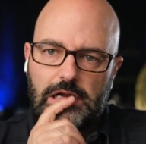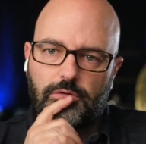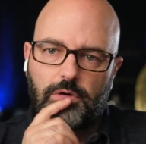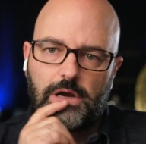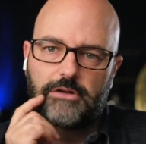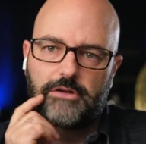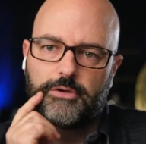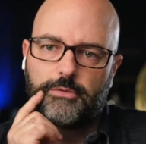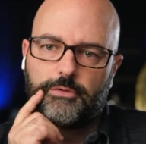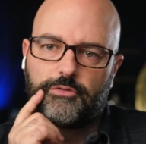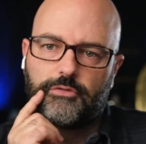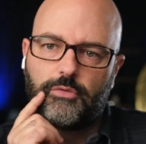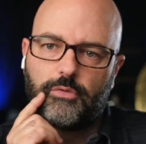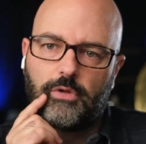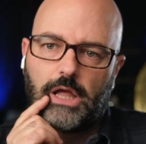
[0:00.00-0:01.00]
Great if it was
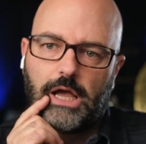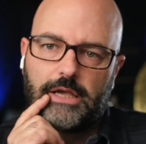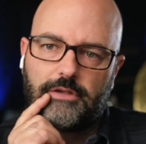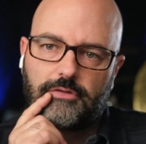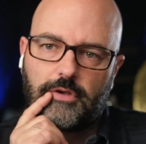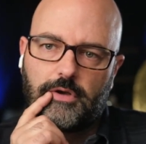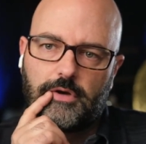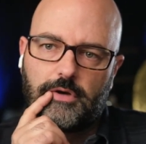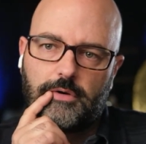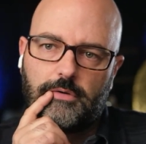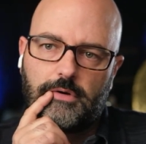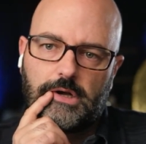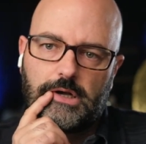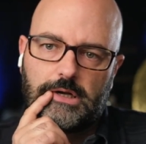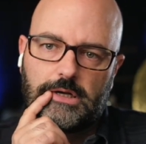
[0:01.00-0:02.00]
dual ISO.